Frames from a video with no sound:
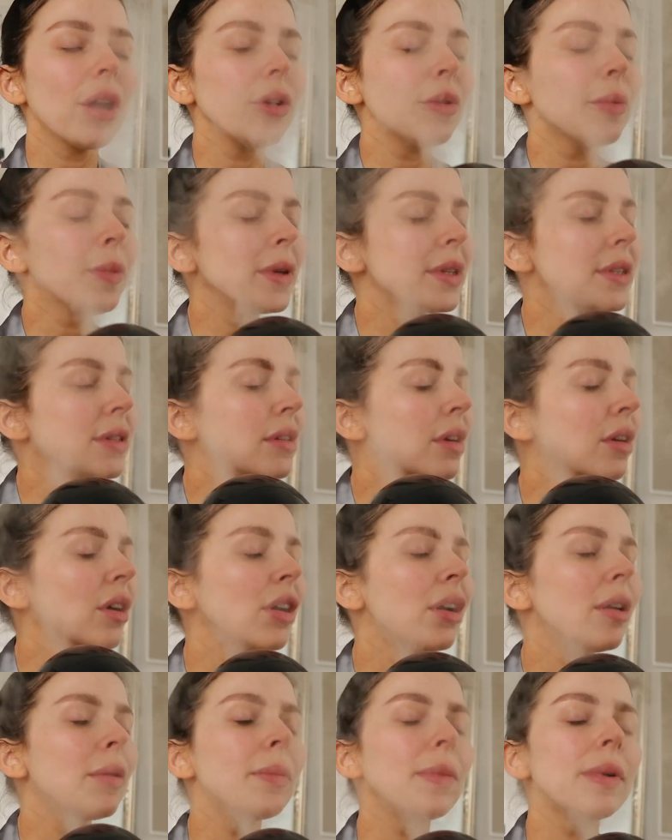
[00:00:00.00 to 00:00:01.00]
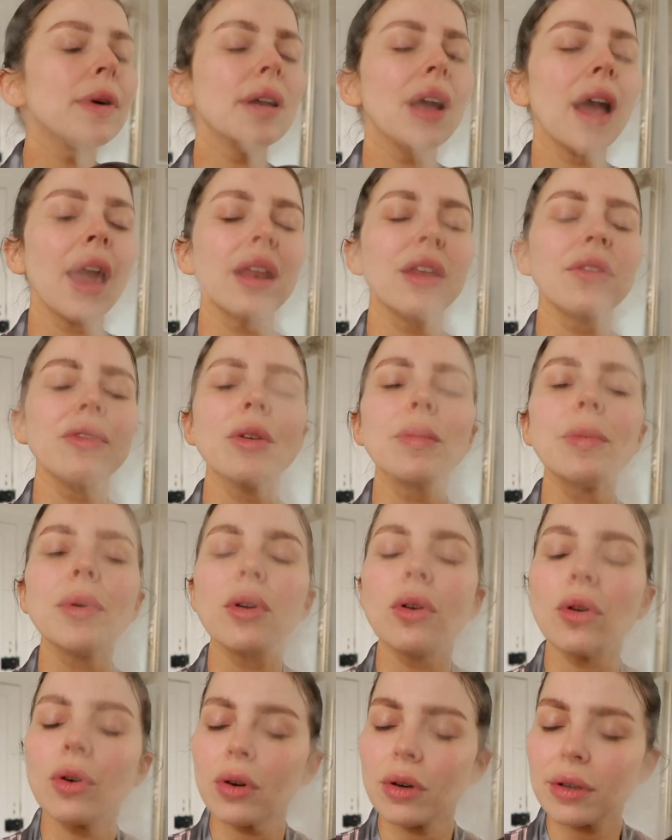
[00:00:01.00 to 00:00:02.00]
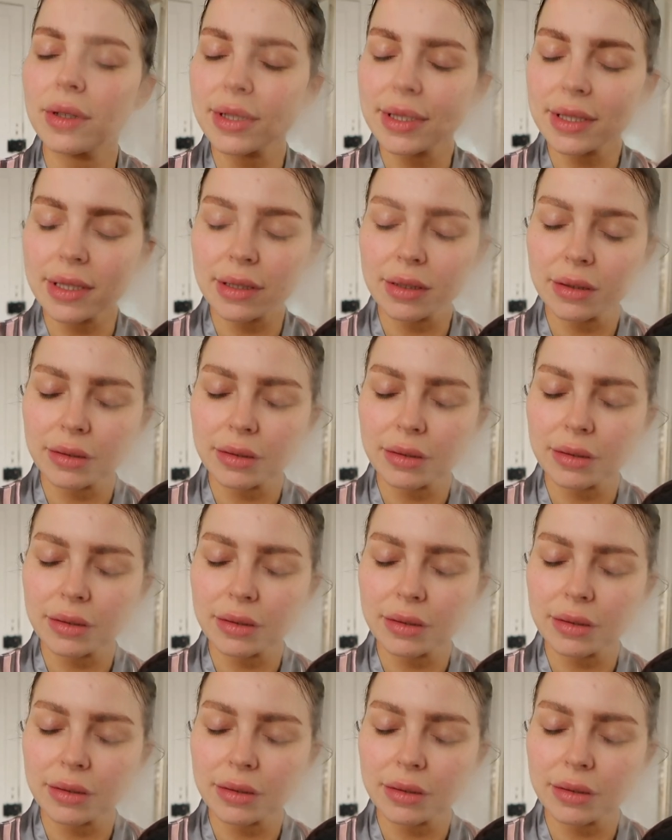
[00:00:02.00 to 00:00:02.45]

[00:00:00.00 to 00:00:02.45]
opens up any of your pores